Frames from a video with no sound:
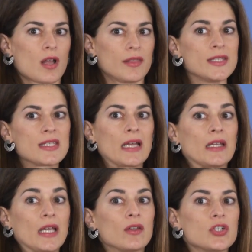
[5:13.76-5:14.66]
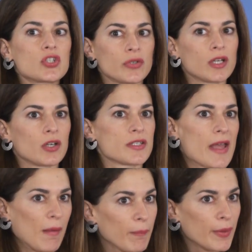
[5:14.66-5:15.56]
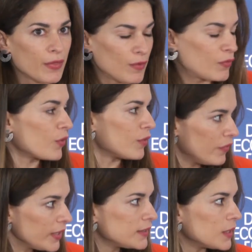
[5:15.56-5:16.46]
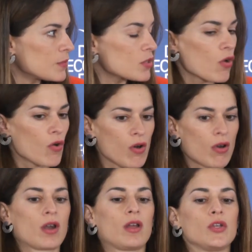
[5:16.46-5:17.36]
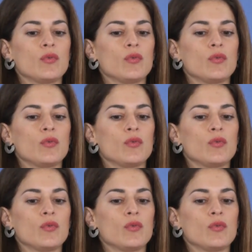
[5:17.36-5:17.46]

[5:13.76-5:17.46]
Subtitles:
this site either triggers empathy for the victims, or